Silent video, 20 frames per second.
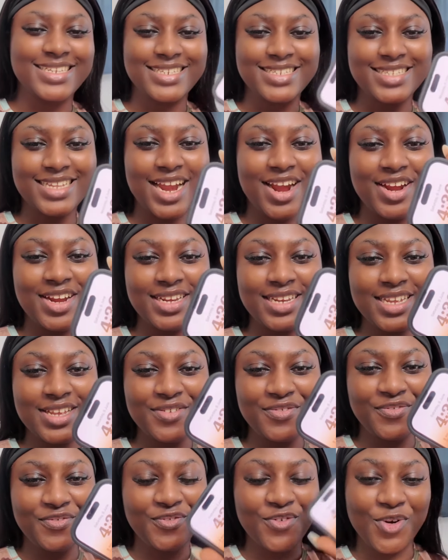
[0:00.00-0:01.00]
it's
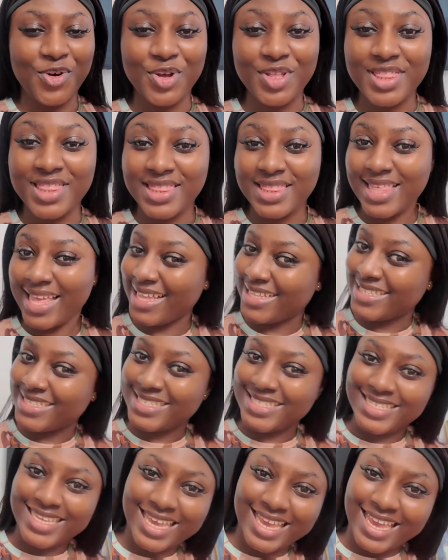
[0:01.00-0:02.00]
currently
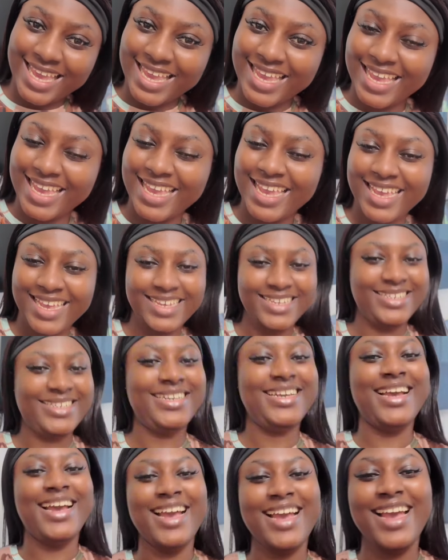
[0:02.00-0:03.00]
4:30.
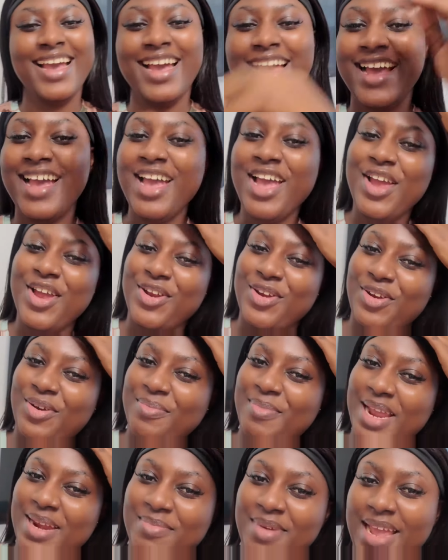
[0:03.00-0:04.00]

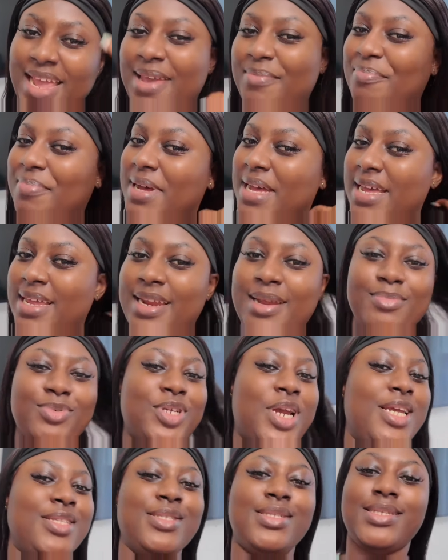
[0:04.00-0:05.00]
Don't mind my band. I'm
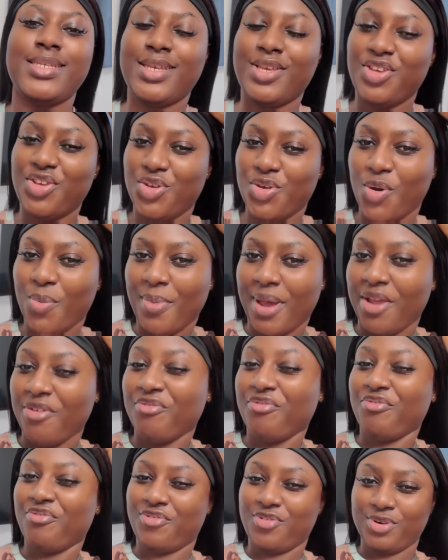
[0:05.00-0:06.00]
trying to secure my
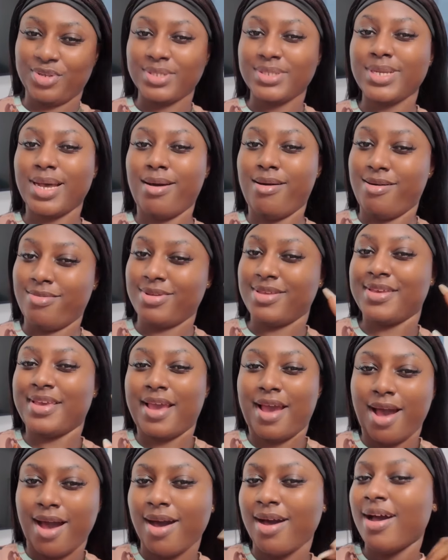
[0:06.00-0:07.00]
frontal.
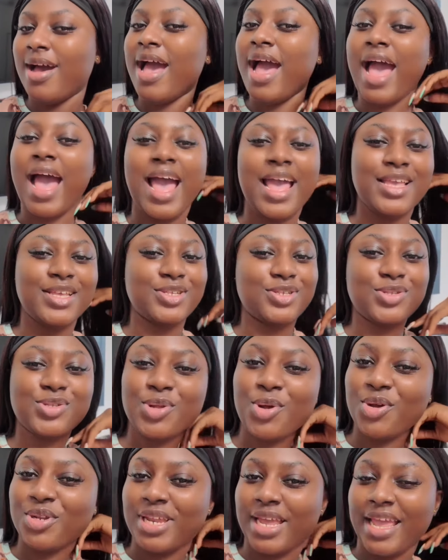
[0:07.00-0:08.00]
Yeah, I
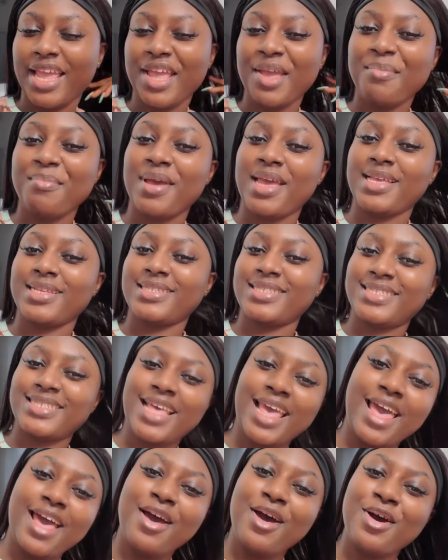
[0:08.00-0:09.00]
installed the hair
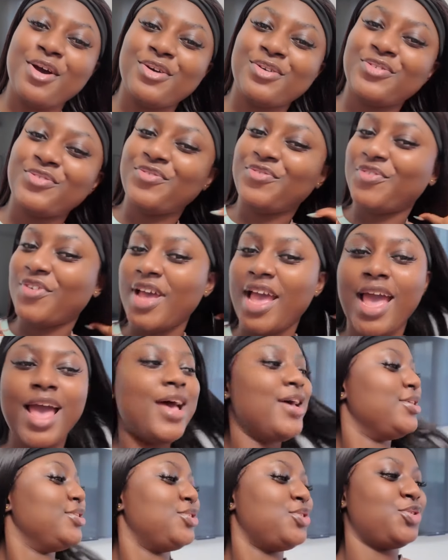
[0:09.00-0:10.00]
myself.
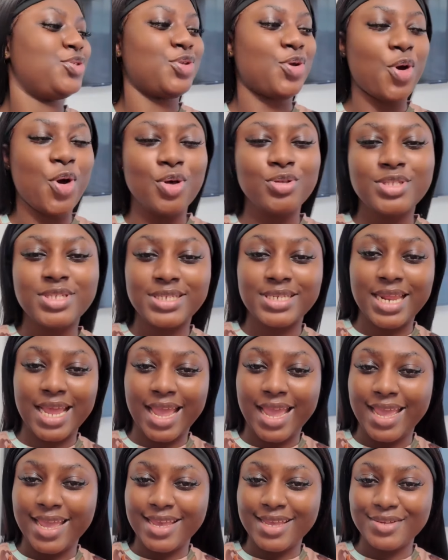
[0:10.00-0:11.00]
So
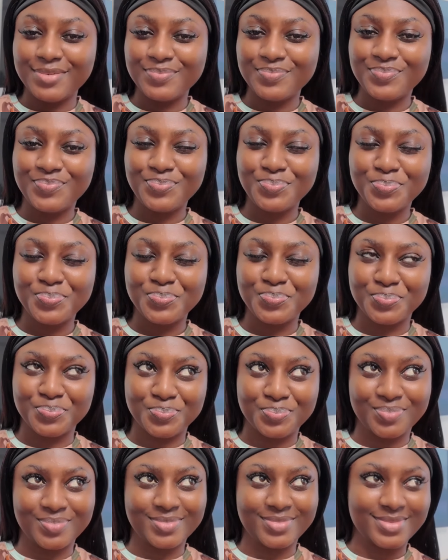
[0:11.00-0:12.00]
today,
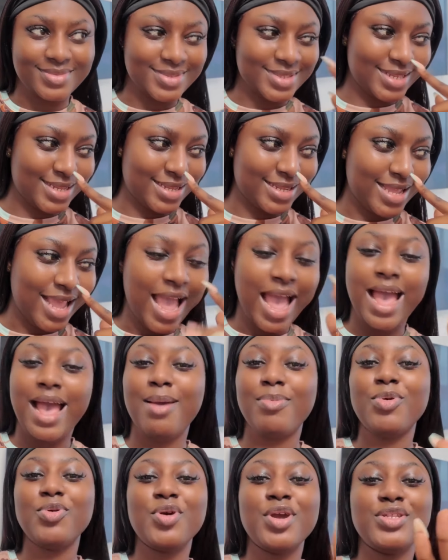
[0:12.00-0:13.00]
I'm
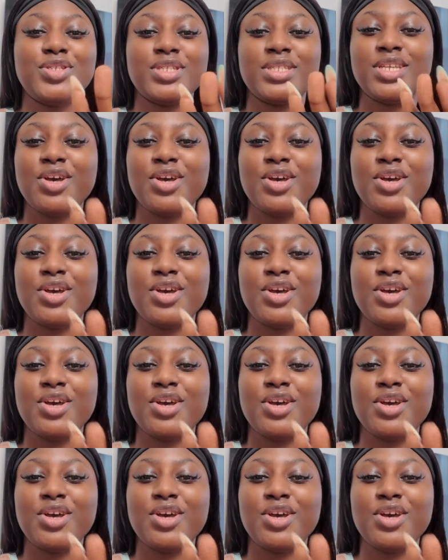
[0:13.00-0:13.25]
not going to